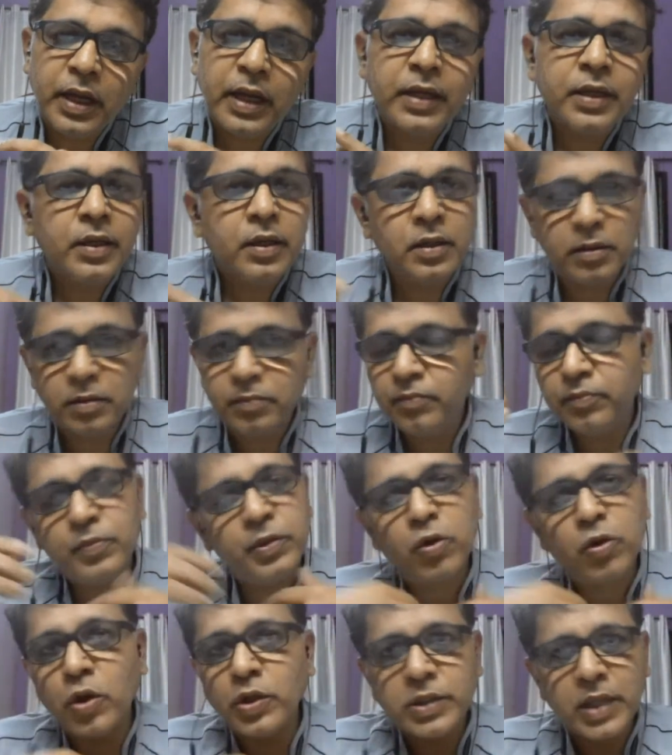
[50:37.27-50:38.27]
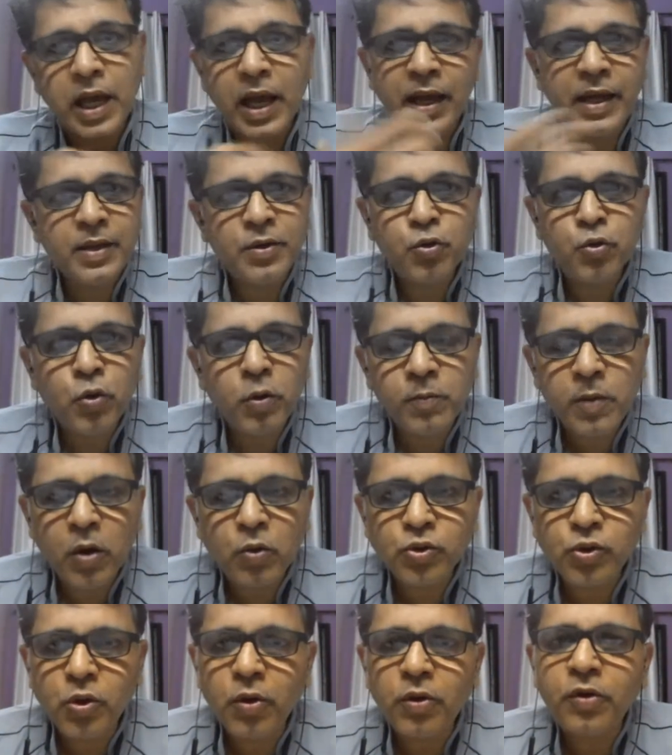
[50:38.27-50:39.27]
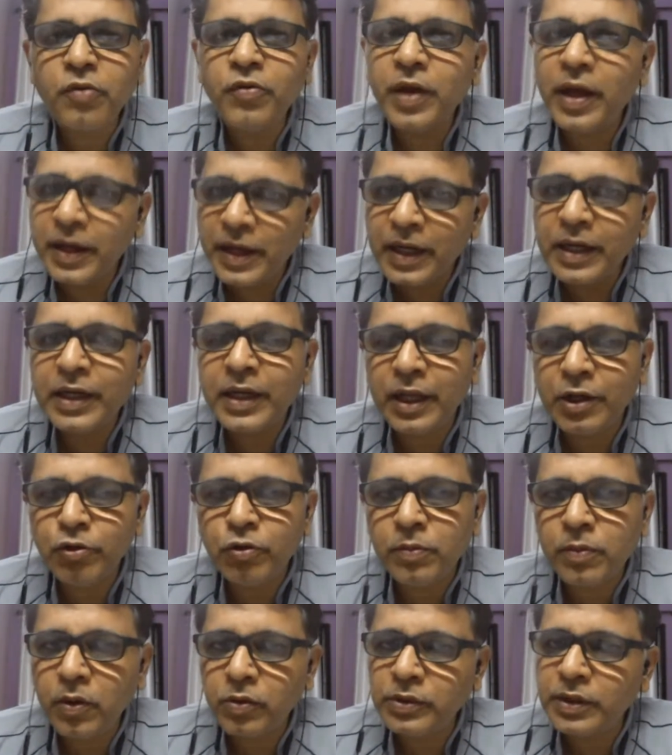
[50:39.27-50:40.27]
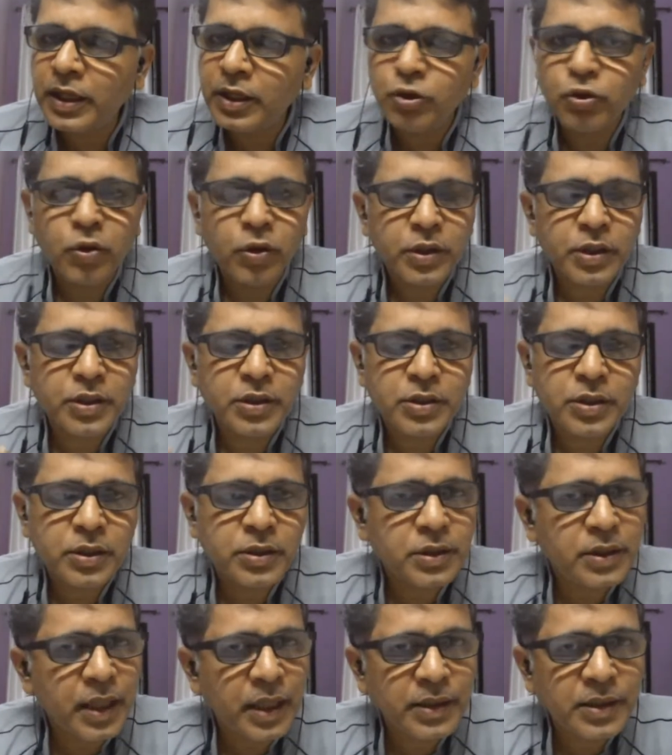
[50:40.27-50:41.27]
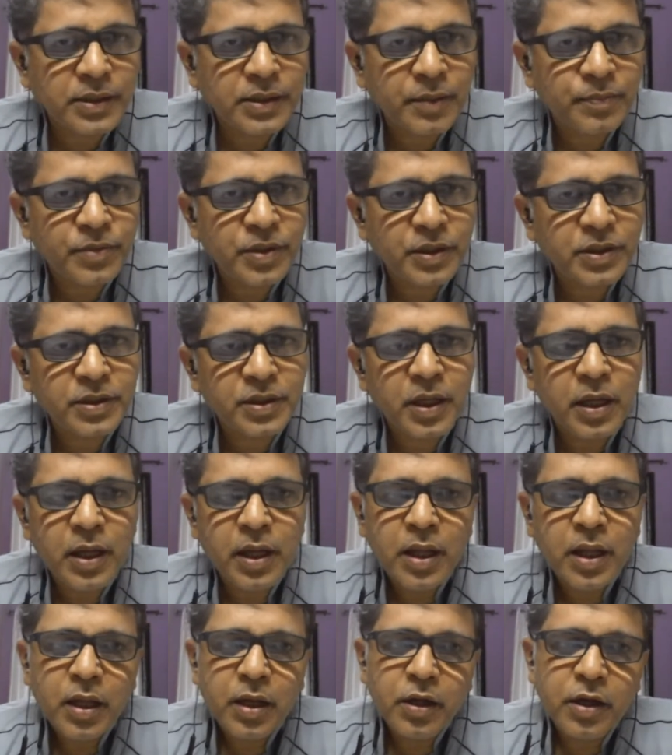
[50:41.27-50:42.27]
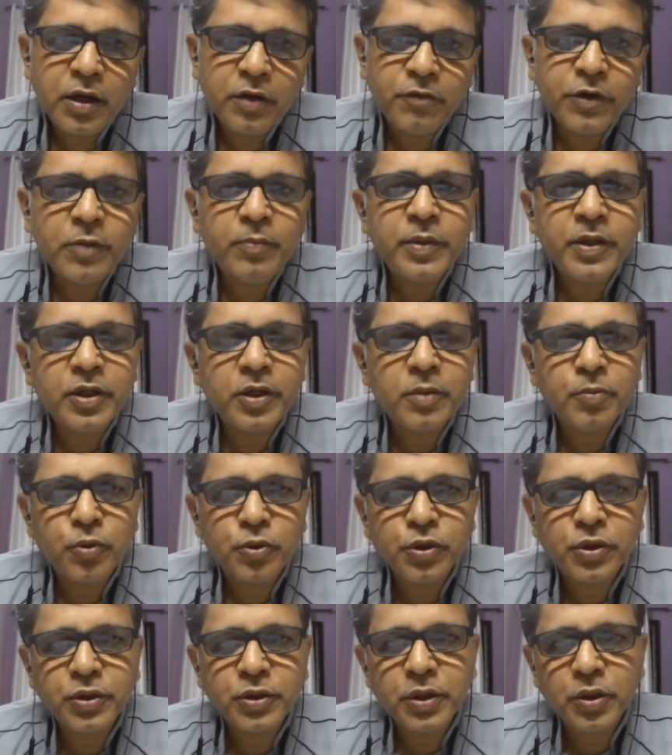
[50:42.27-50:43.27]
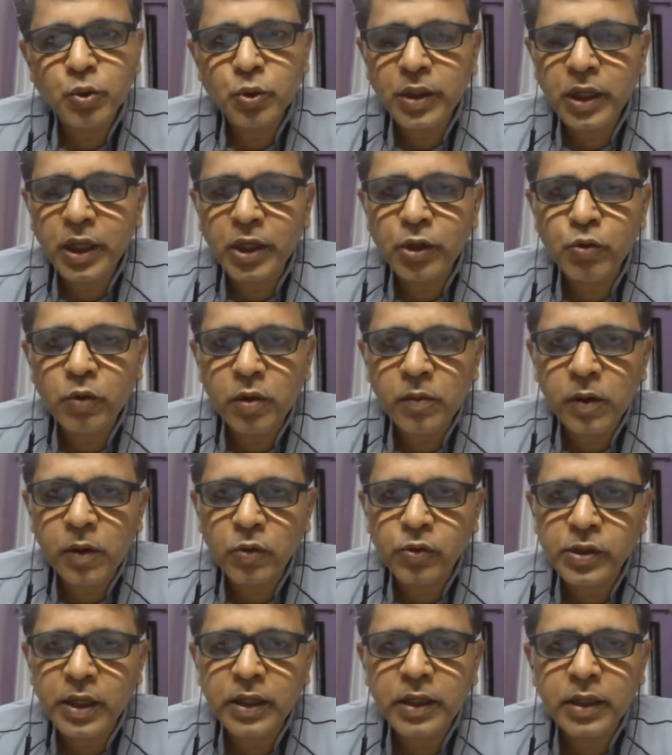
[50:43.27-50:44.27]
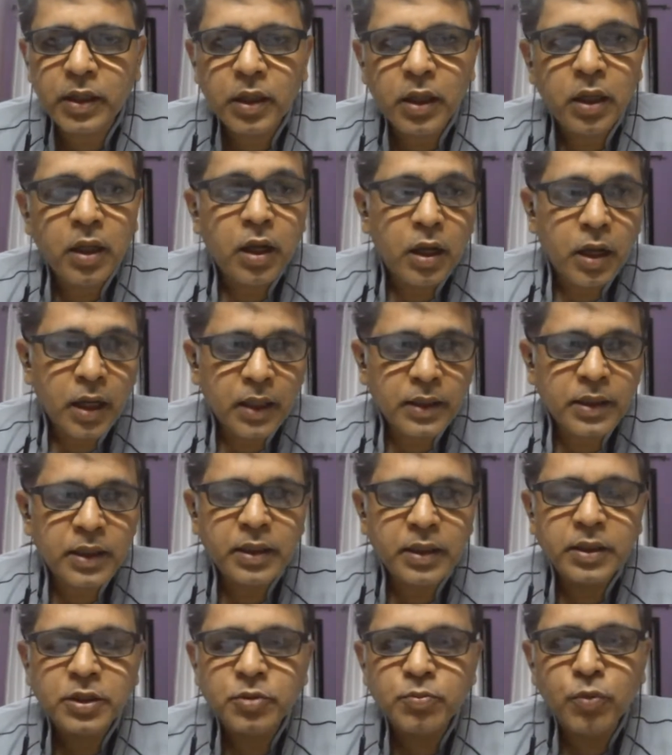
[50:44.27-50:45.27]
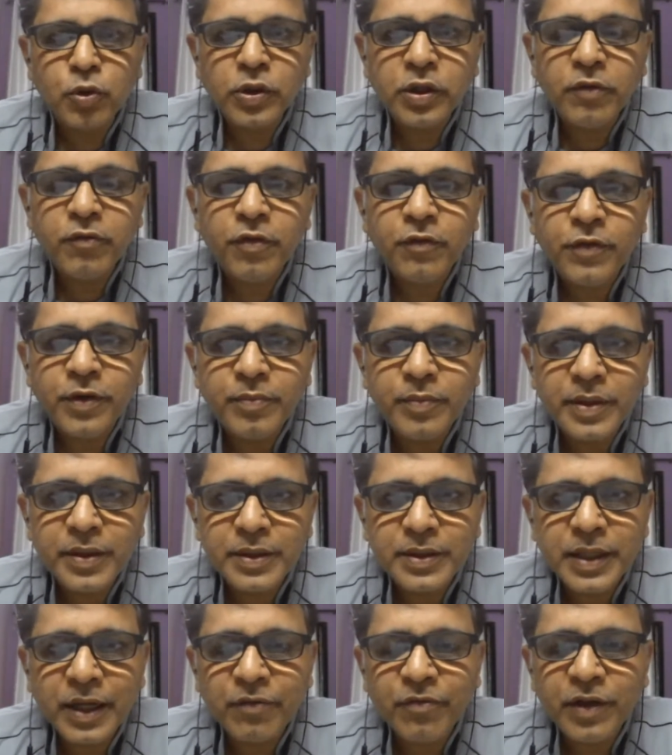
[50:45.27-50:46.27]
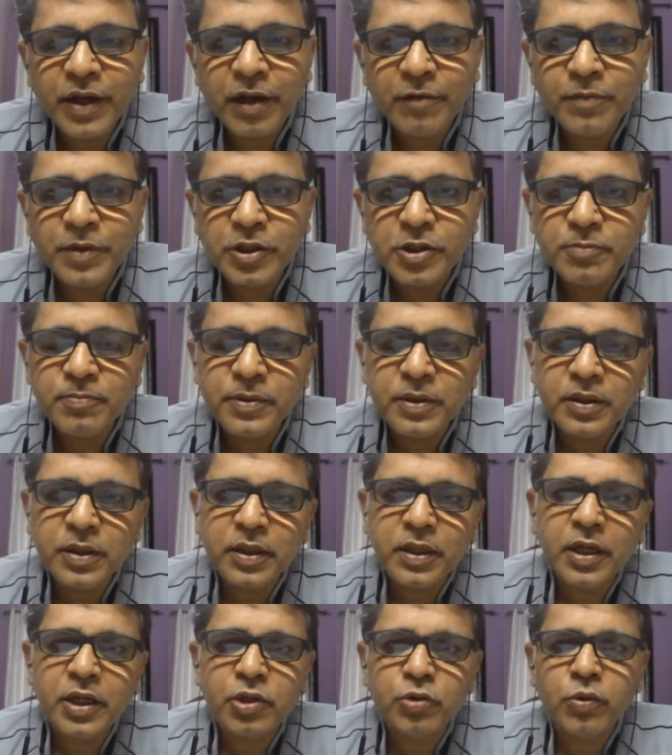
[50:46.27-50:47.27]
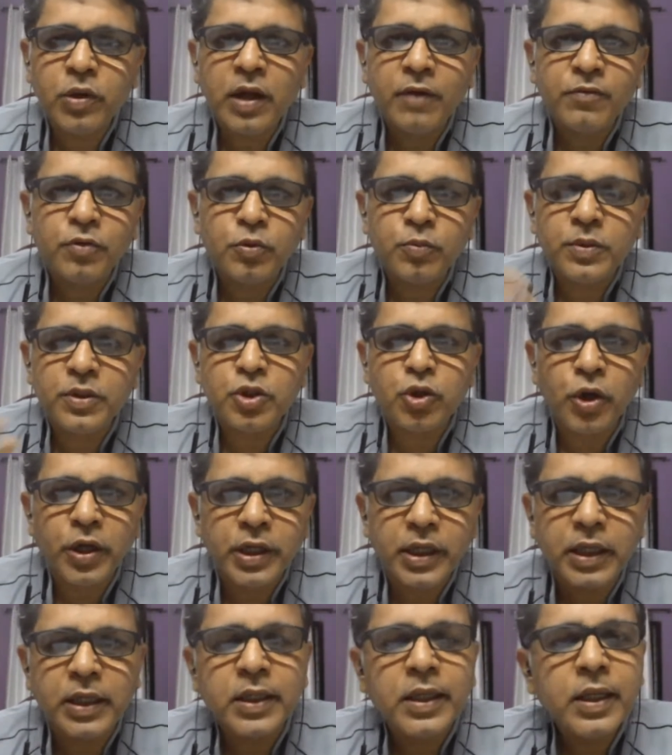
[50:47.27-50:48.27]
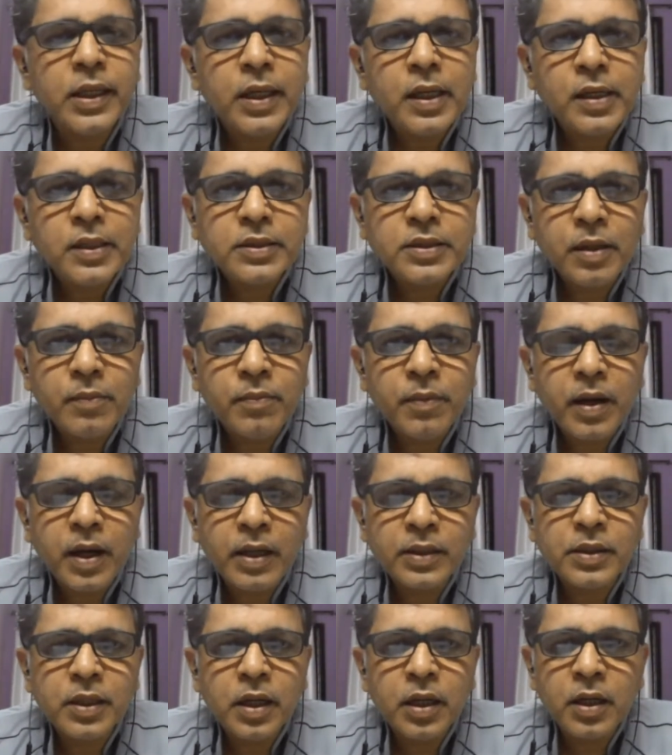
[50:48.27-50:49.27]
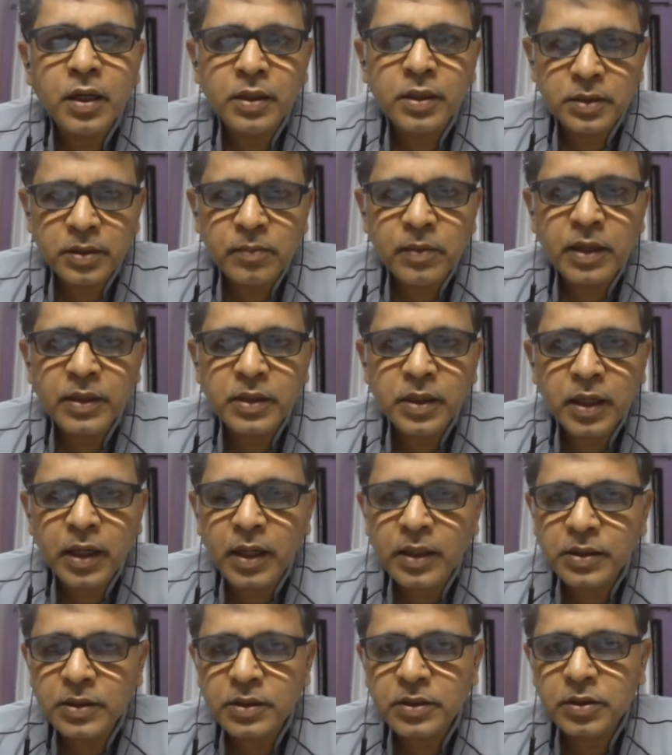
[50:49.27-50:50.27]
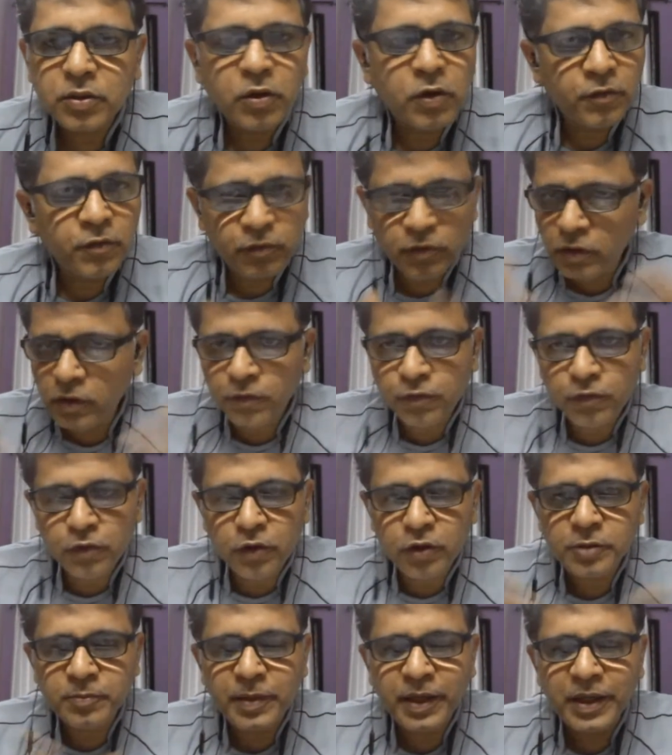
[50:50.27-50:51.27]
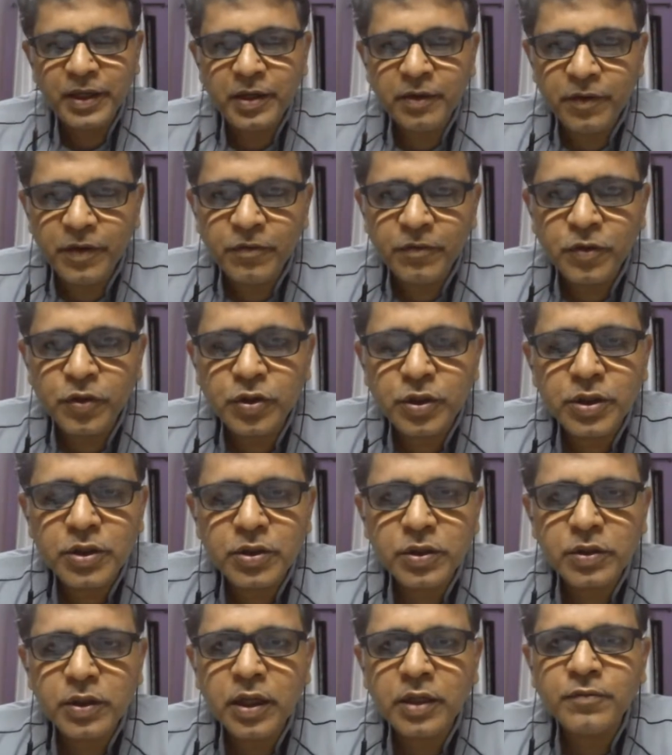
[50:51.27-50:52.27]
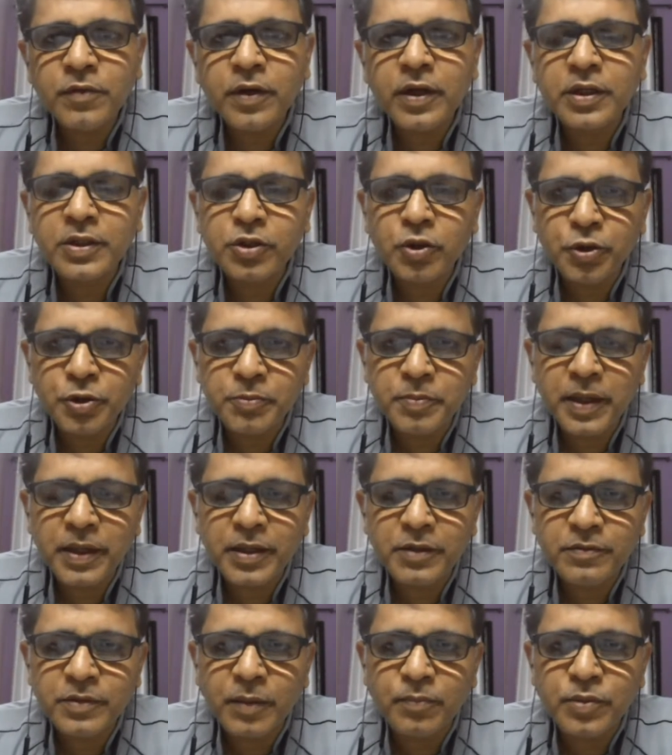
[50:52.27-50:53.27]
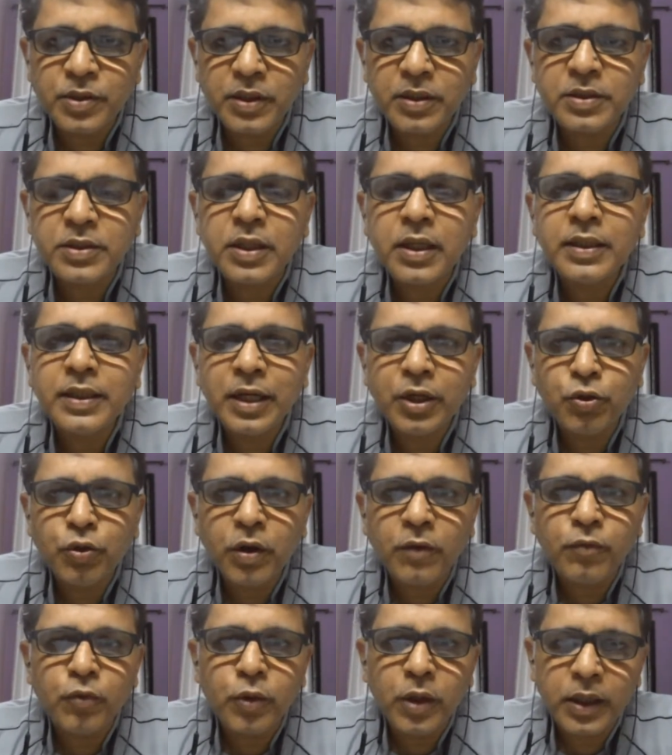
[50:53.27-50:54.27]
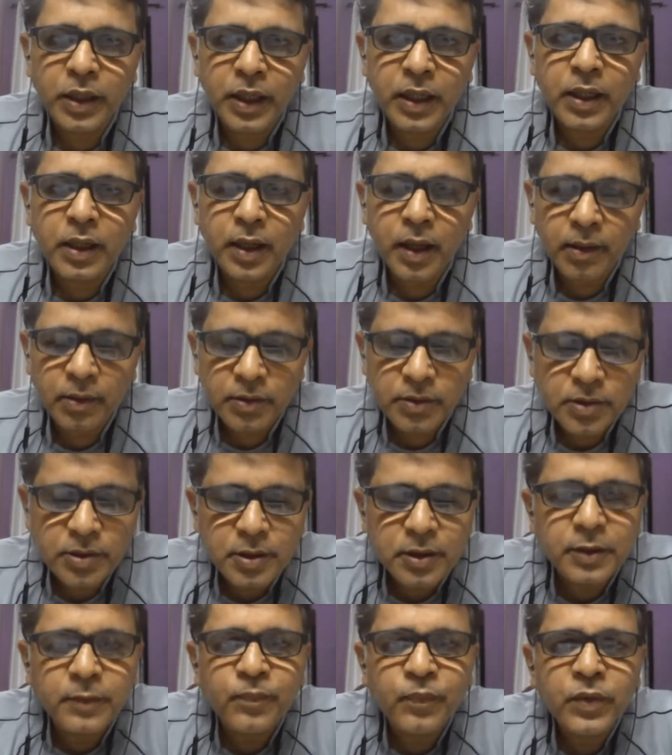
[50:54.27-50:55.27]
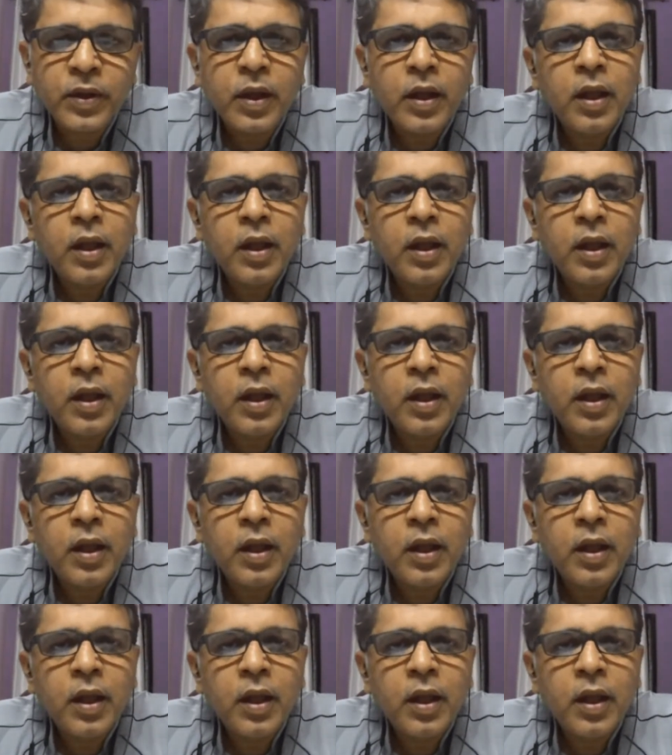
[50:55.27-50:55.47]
And because I know about geography, I can tell you about that. Your teachers in other subjects will be in a position to tell you about that. I think it's more than 50 minutes that we have been speaking, and you'll have to be joining some other class of your respective divisions as far as your respective subjects that you have to attend are concerned.